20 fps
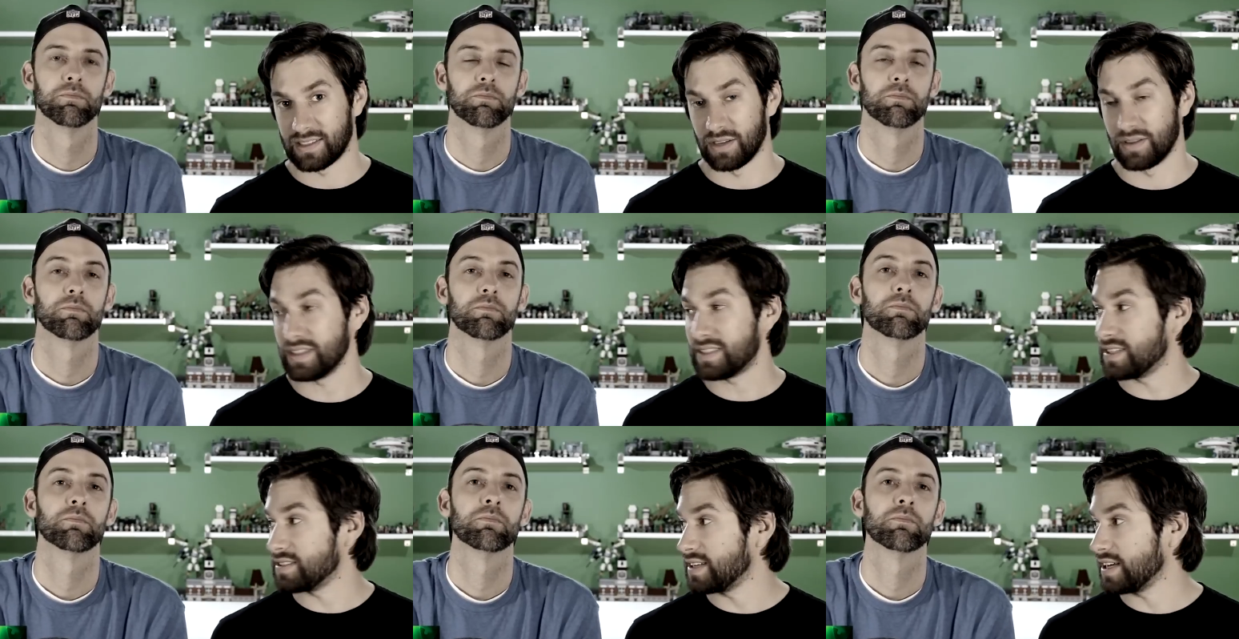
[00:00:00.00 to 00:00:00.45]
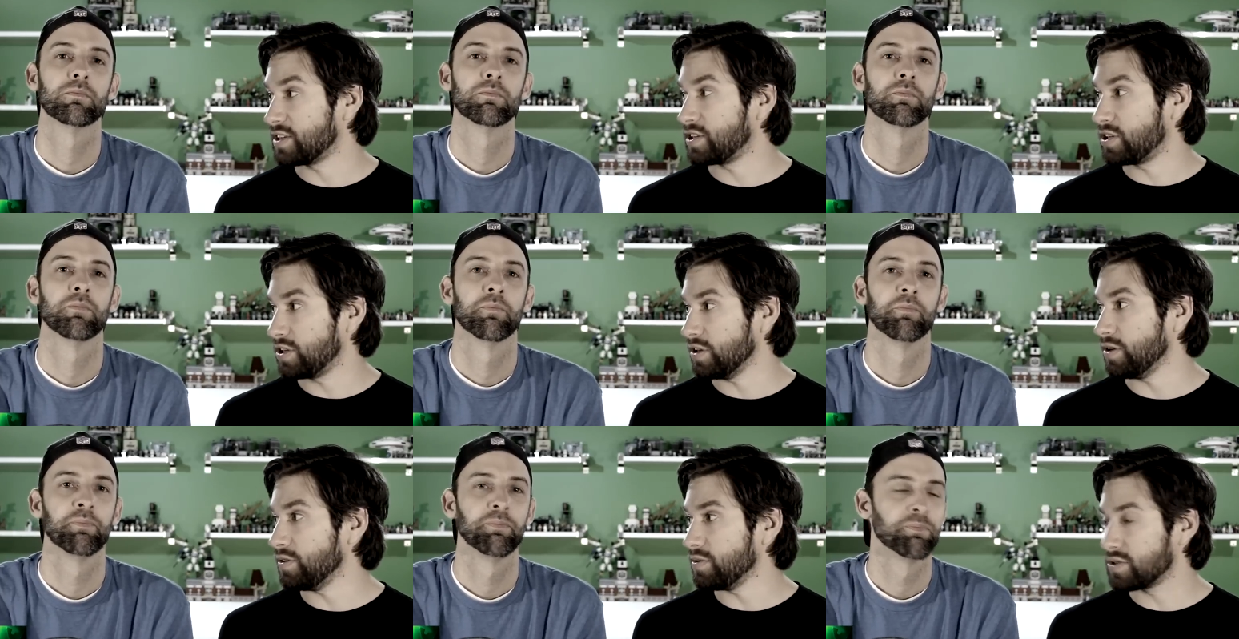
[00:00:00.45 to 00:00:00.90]
Speaker 1: And so this is a
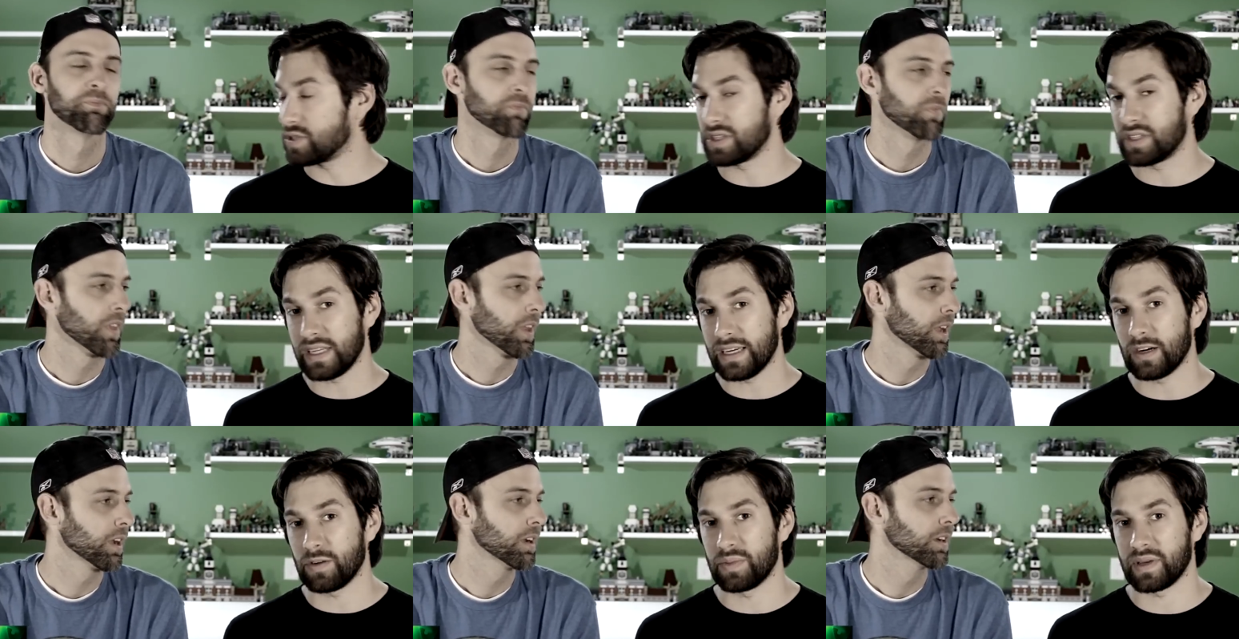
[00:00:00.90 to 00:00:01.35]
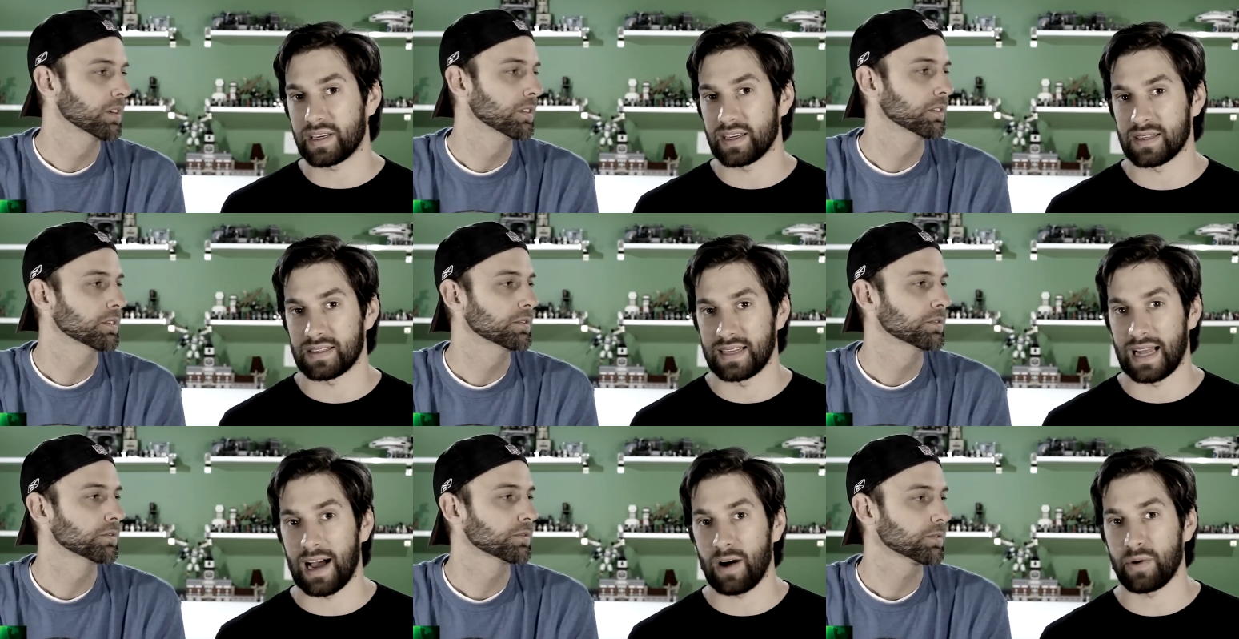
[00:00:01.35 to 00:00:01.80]
huge deal
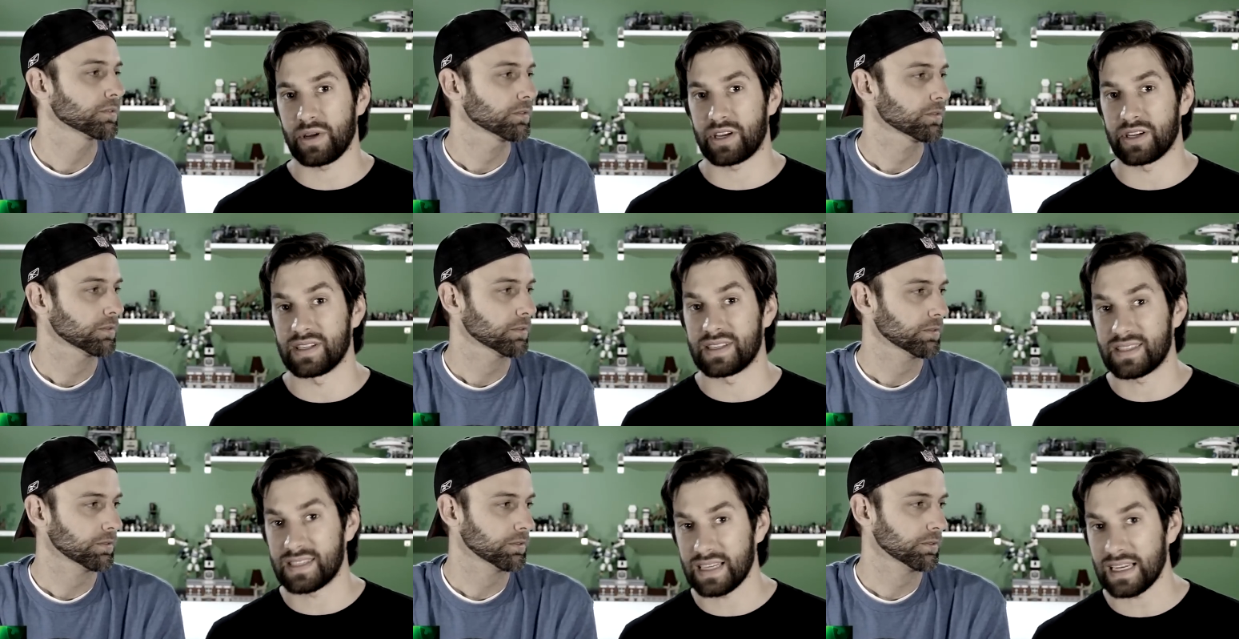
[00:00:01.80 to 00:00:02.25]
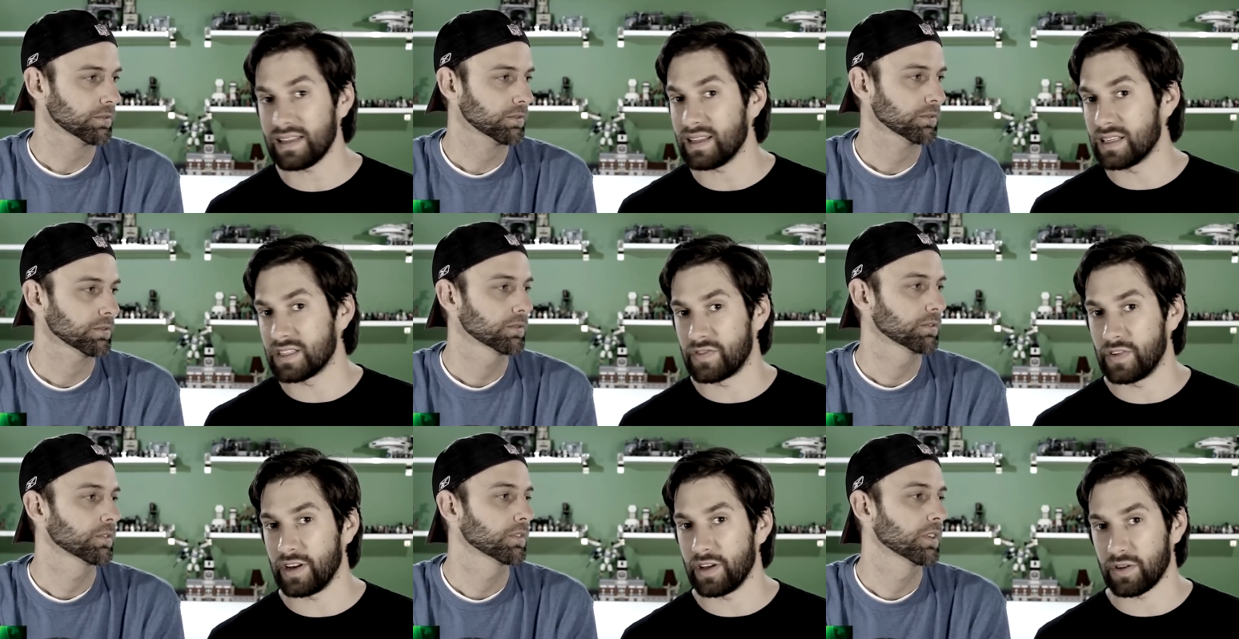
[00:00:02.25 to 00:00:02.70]
because now we could see
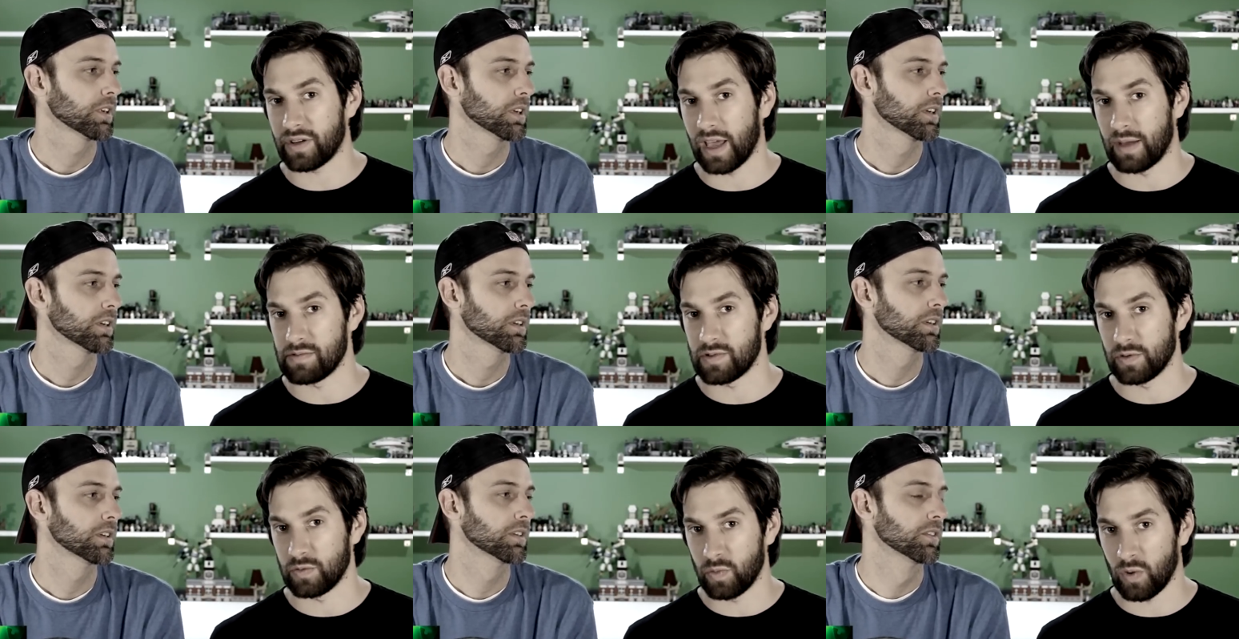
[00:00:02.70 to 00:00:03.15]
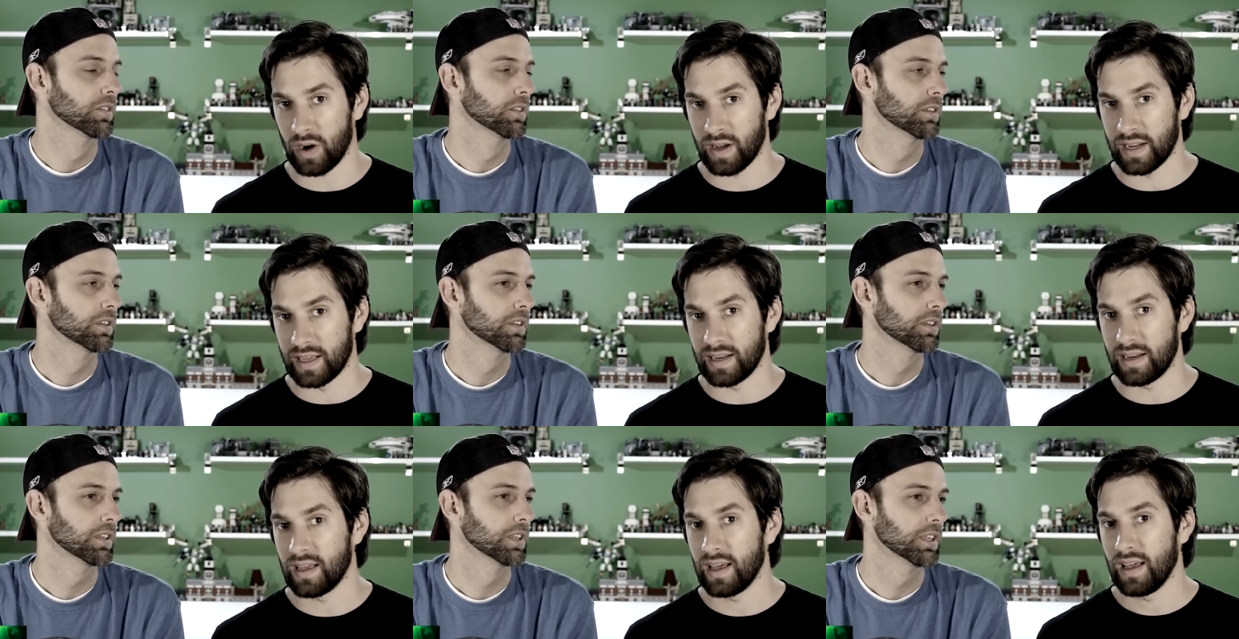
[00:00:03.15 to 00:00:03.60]
these video games we
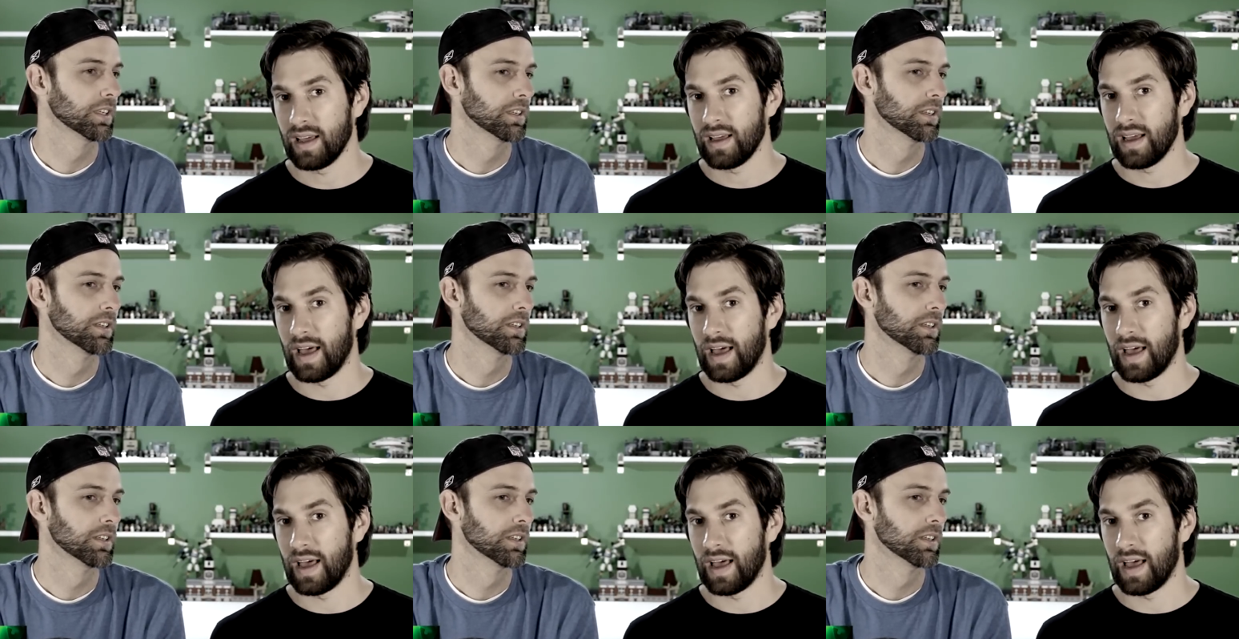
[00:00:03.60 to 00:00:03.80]
wanted